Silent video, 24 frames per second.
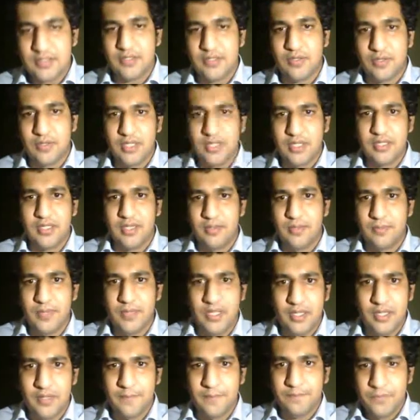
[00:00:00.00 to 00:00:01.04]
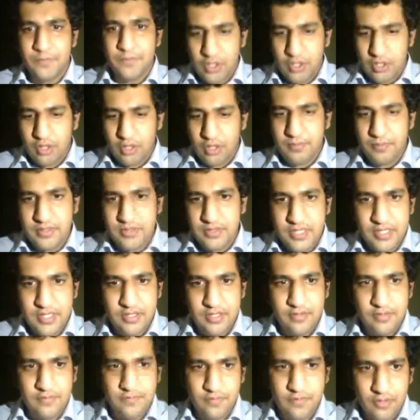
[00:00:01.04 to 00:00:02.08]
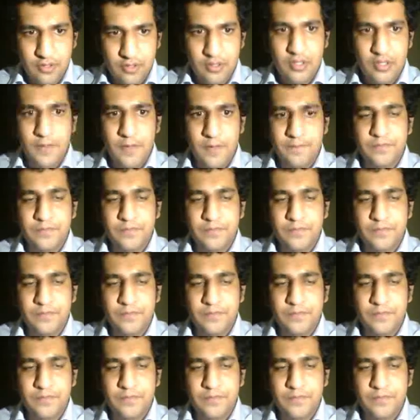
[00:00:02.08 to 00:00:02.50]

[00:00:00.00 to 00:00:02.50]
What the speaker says: Okay, they'll be compensated for,